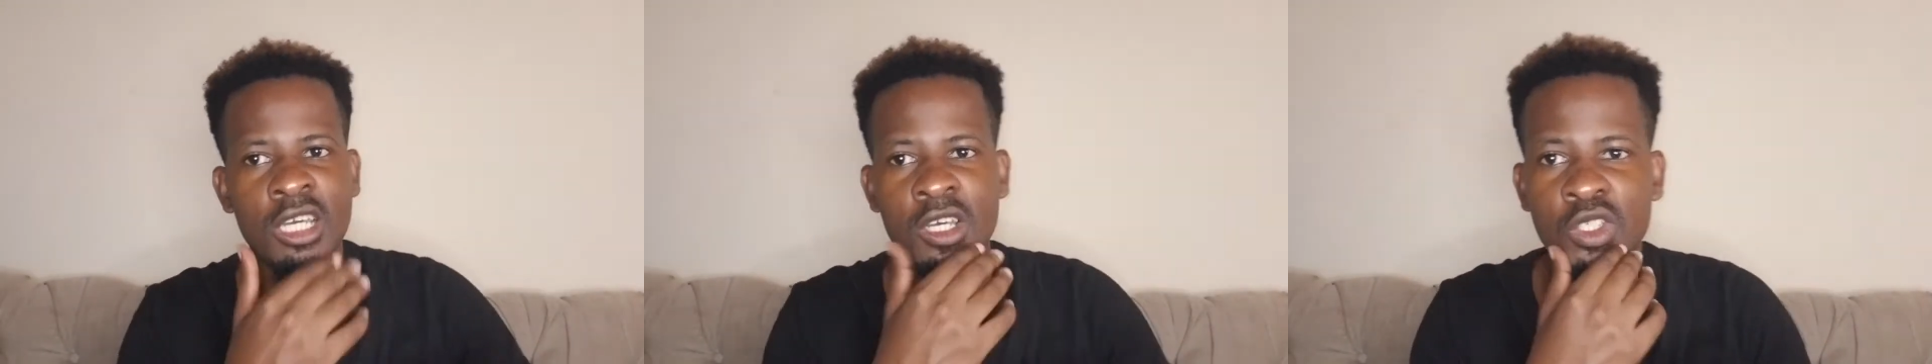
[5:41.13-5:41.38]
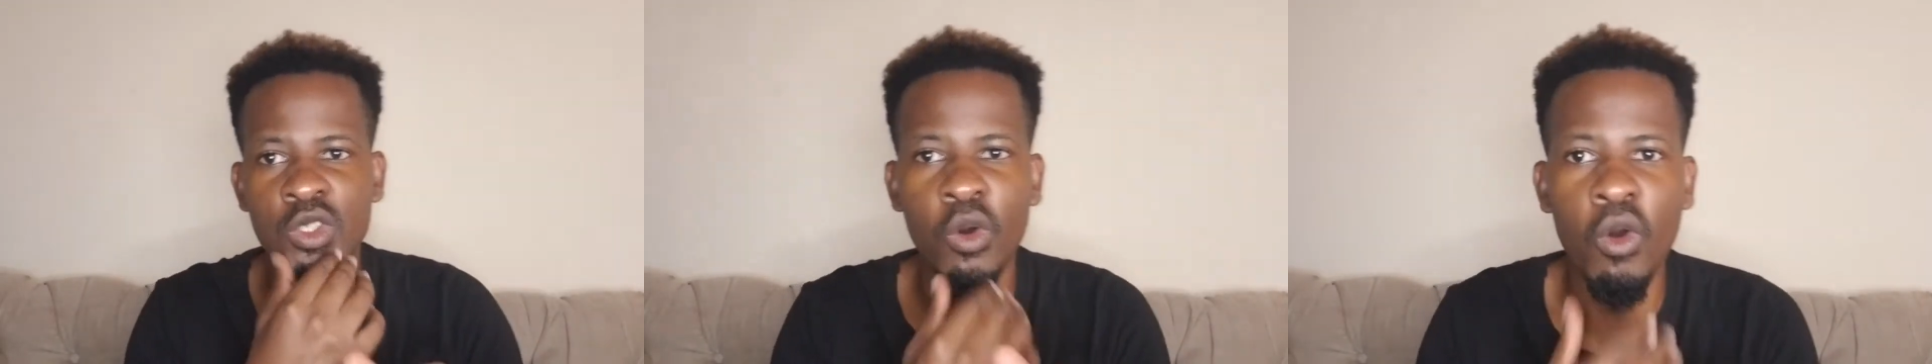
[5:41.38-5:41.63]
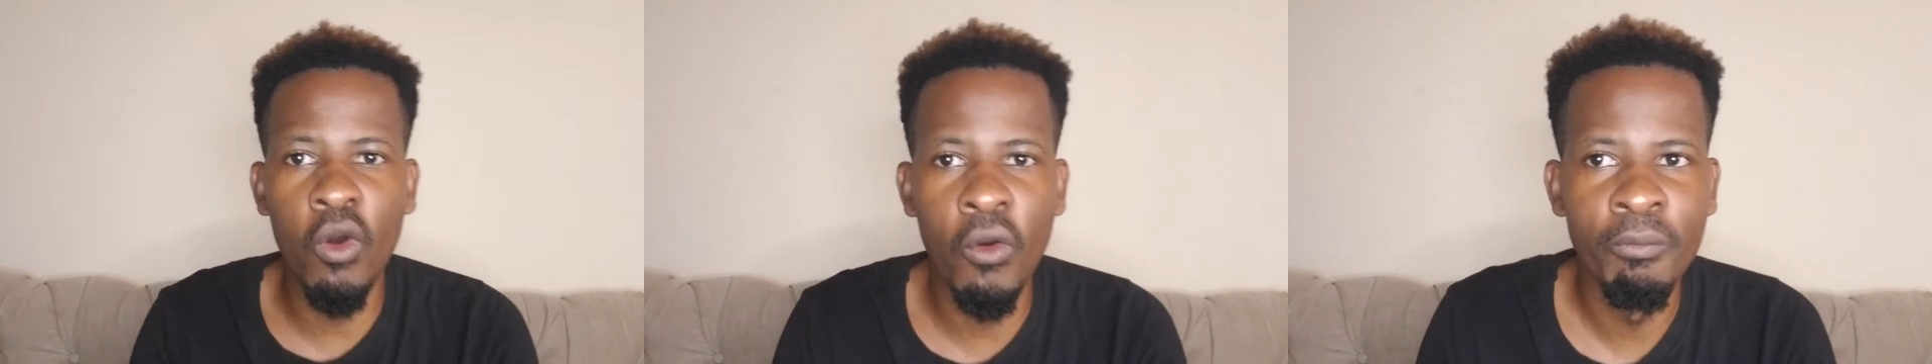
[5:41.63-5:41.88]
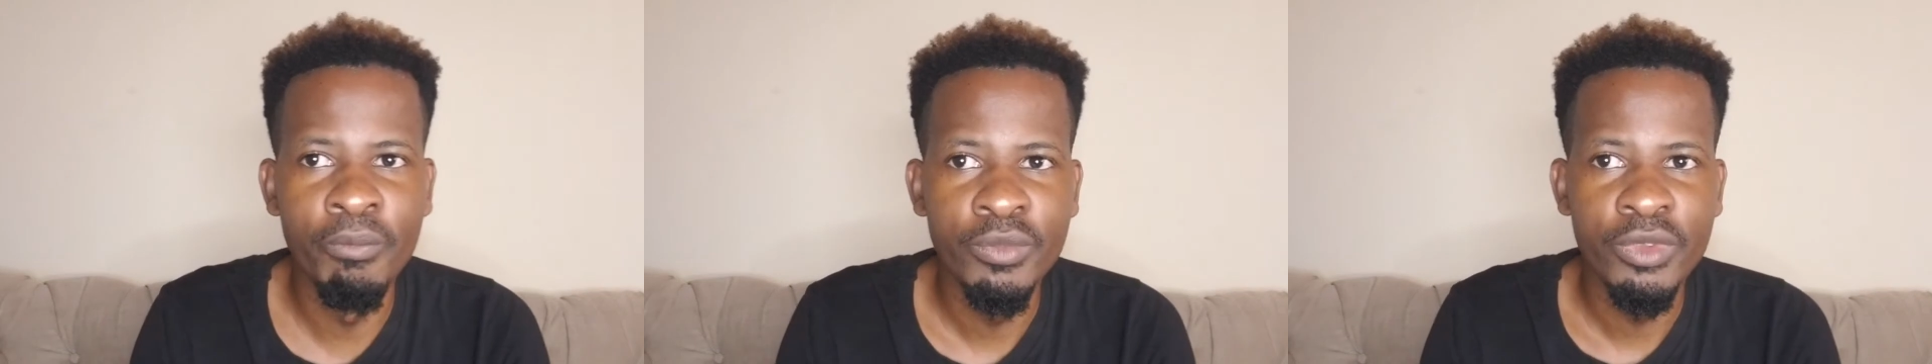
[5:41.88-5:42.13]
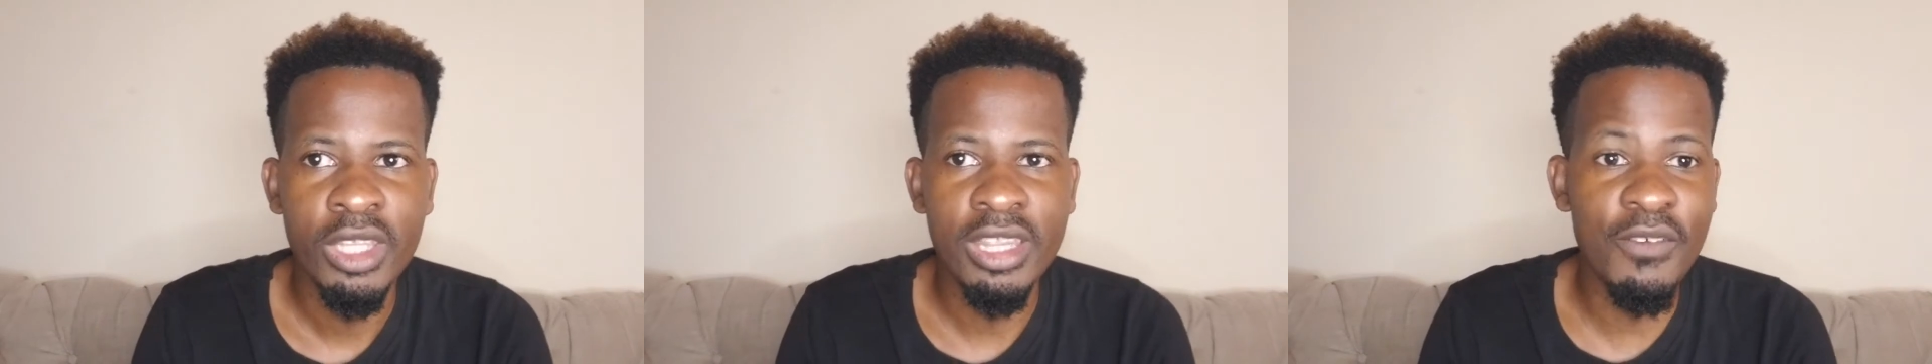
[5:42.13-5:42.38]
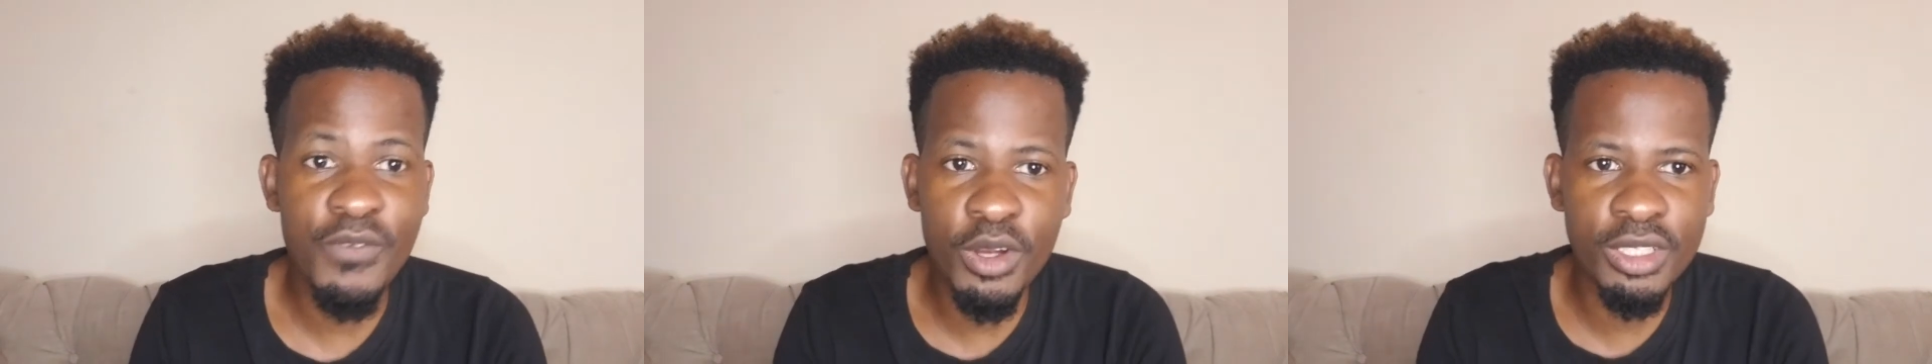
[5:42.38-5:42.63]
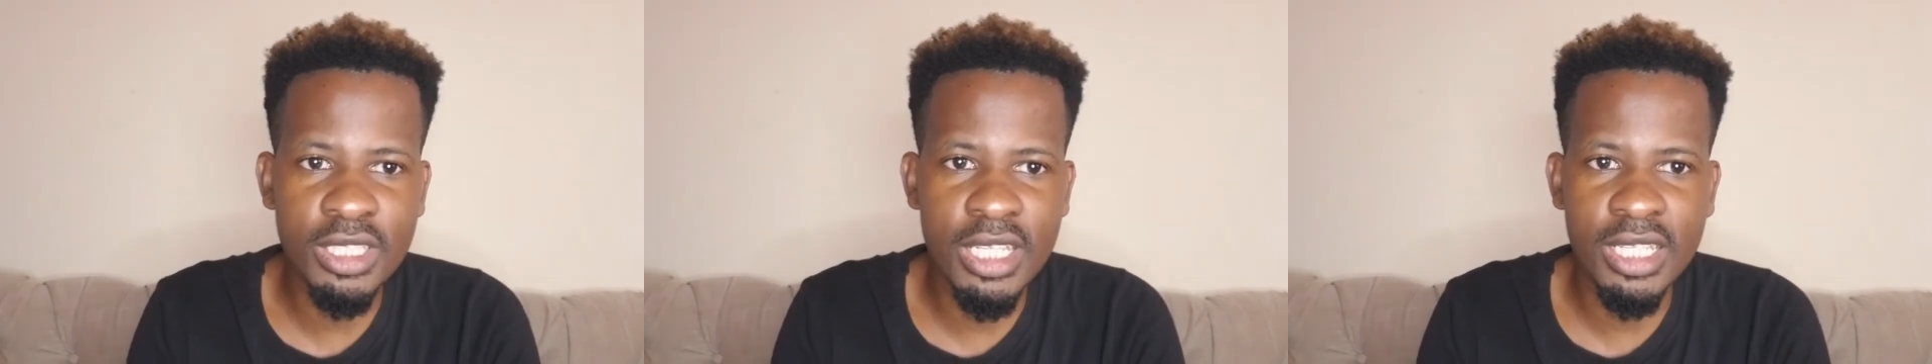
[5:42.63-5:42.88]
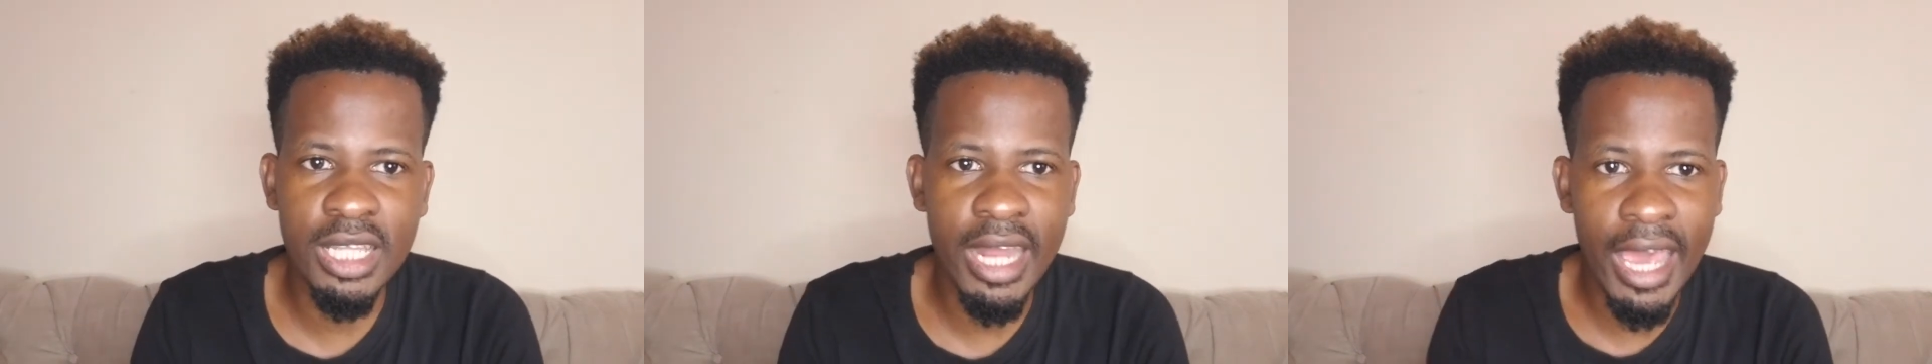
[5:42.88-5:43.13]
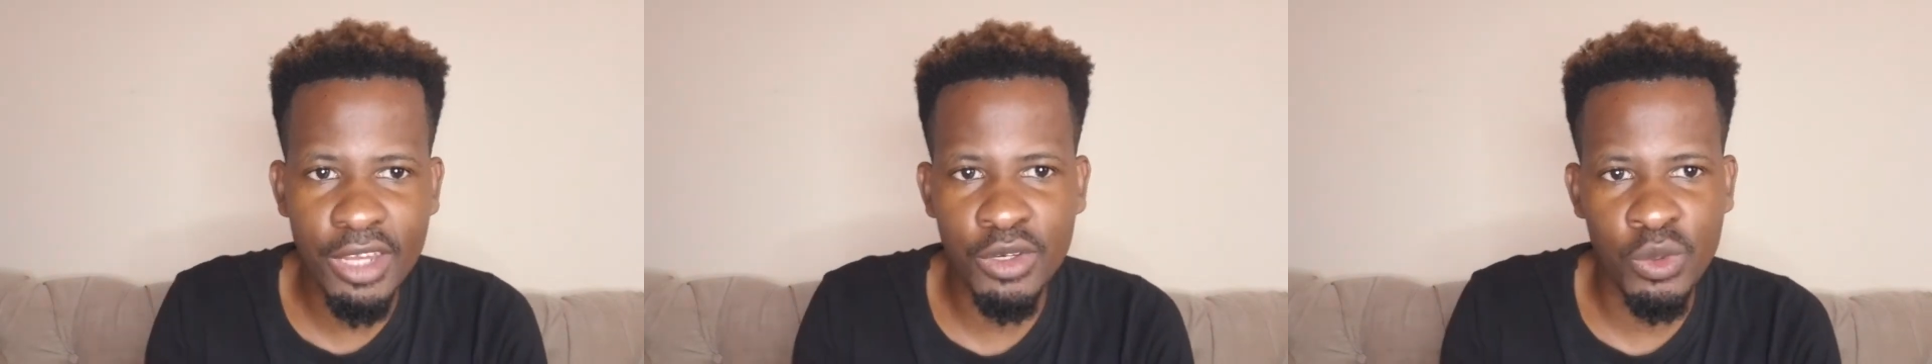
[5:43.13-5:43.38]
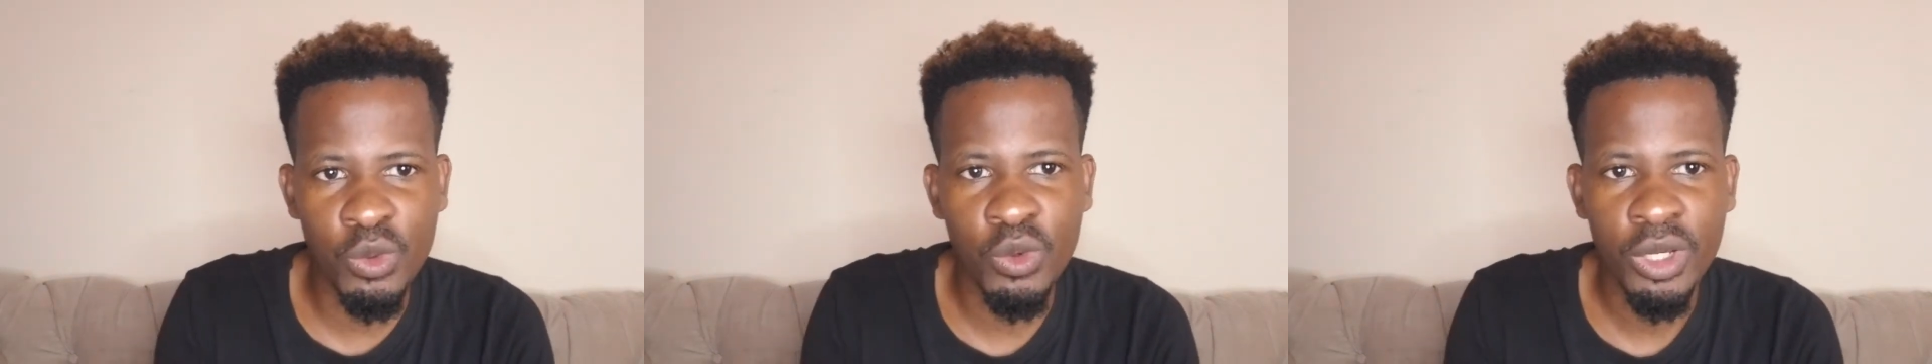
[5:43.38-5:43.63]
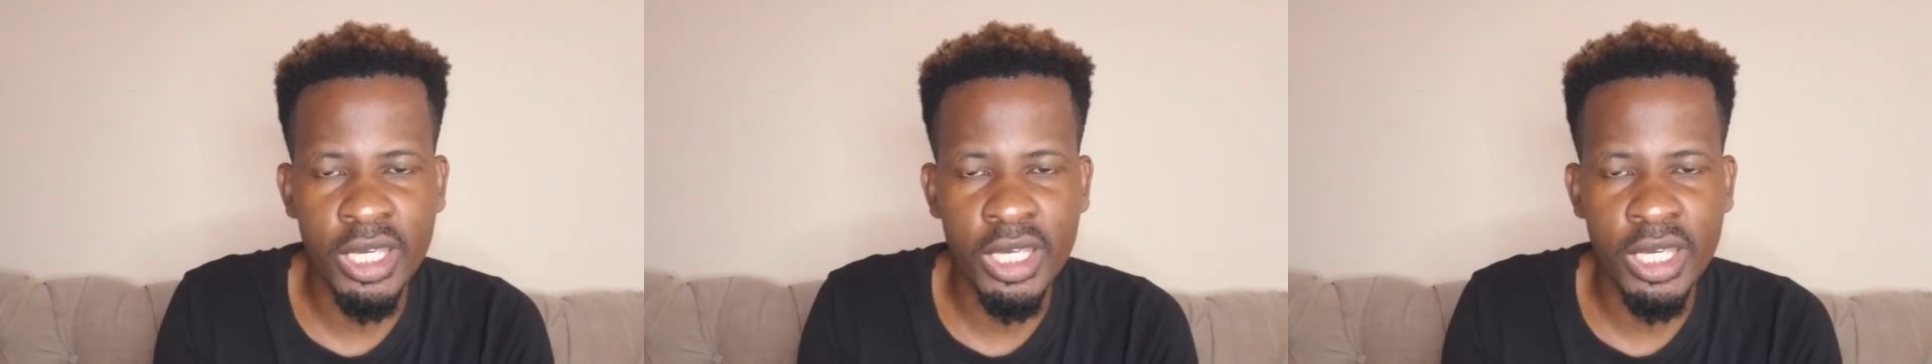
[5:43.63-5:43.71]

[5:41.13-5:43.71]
So the first thing that I do